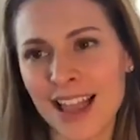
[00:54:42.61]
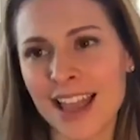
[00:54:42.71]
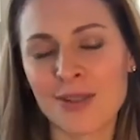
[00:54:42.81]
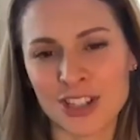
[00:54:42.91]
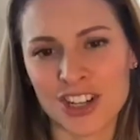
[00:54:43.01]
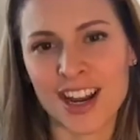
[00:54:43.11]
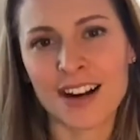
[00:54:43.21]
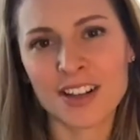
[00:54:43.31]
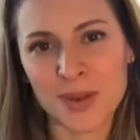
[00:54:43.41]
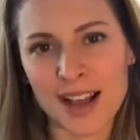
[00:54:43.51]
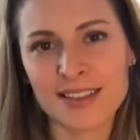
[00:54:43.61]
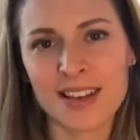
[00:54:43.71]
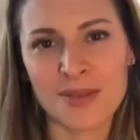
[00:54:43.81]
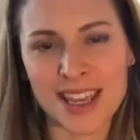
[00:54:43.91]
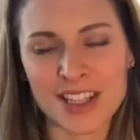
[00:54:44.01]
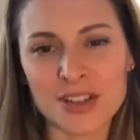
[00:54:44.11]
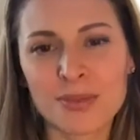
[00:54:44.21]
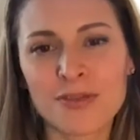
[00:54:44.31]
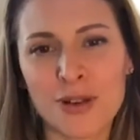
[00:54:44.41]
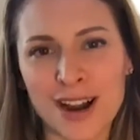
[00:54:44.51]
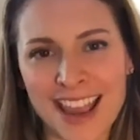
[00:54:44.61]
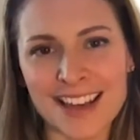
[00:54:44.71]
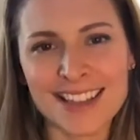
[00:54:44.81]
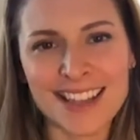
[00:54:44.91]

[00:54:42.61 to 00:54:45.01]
client questionnaire as well, so that we can do beforehand.